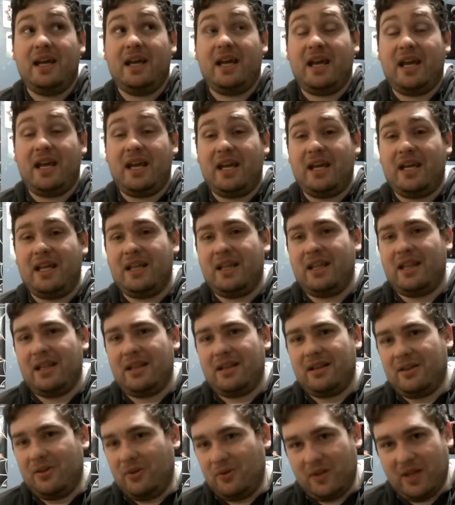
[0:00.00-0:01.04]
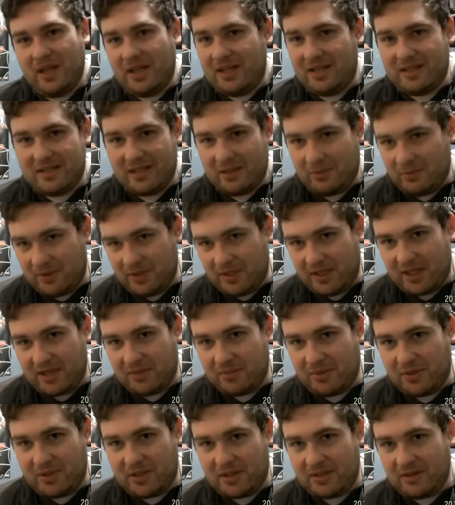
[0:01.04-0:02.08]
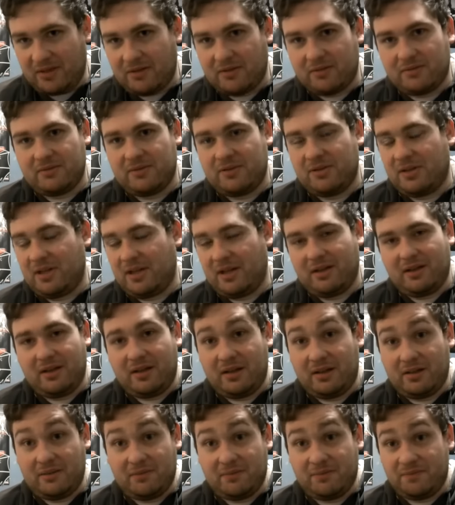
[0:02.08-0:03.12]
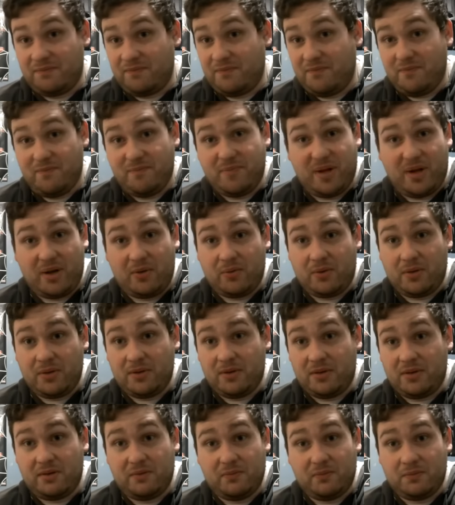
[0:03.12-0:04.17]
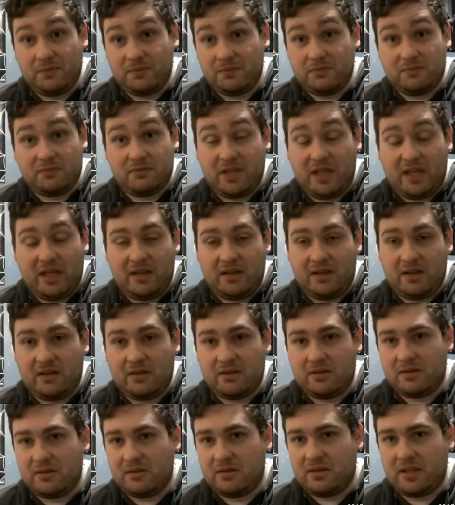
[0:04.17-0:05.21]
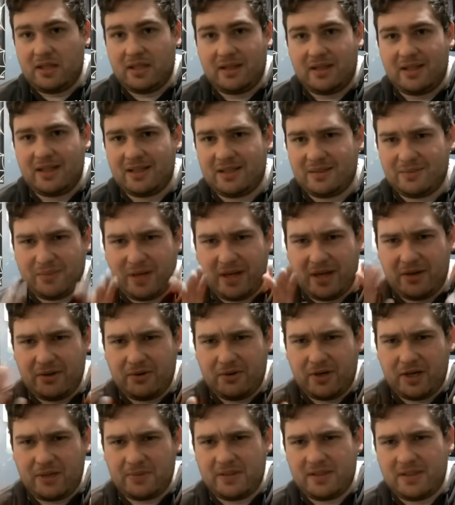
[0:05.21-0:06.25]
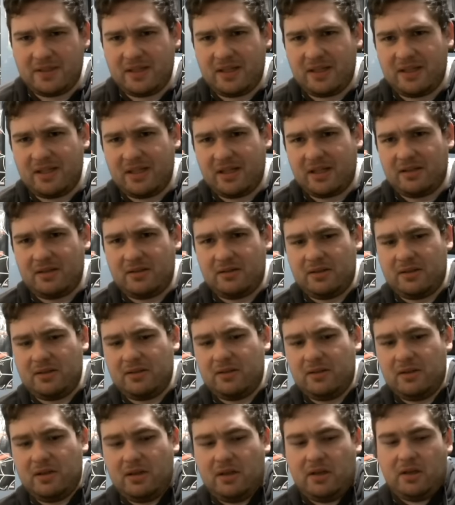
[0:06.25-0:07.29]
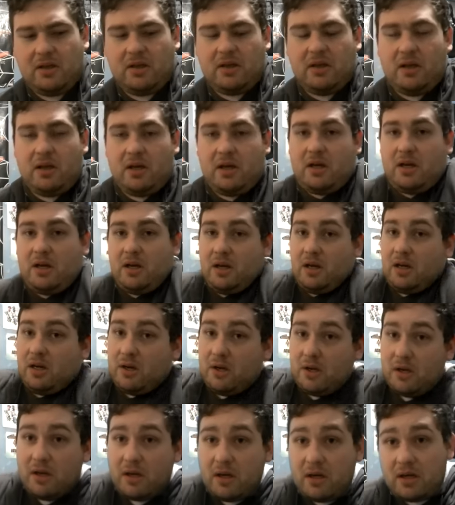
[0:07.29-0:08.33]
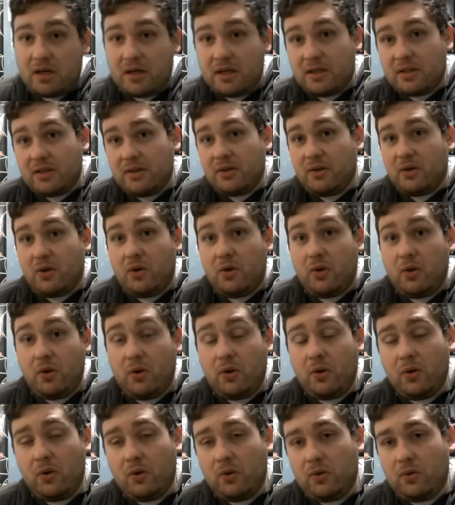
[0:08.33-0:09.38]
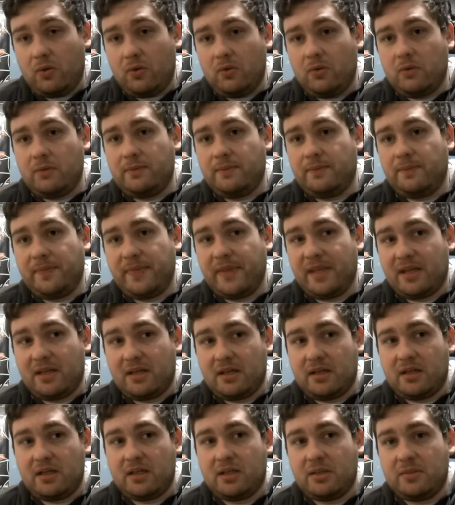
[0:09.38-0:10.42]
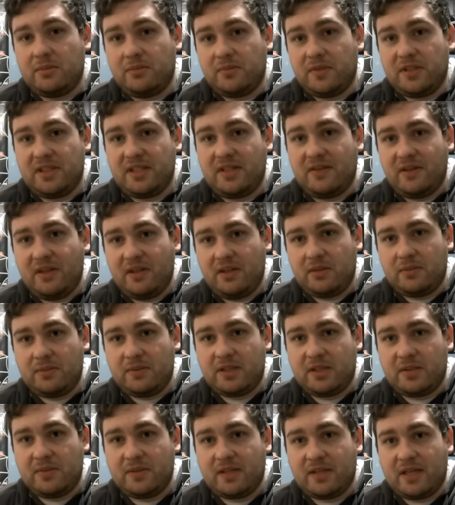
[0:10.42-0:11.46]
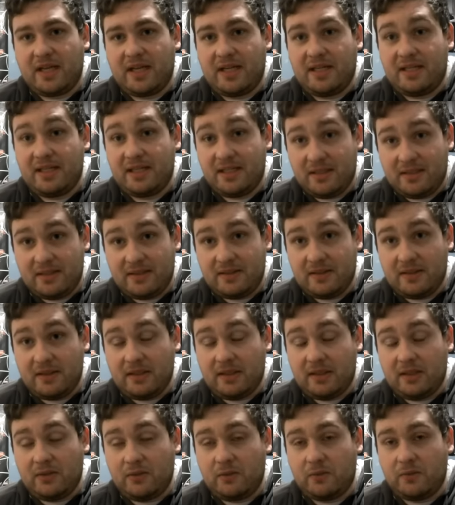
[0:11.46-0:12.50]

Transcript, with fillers: and you can't disable the ad blocker. You gotta need a better one than anything. So that that's minor gripes aside, technically. On the whole, um, the TV-Nihon subs I did see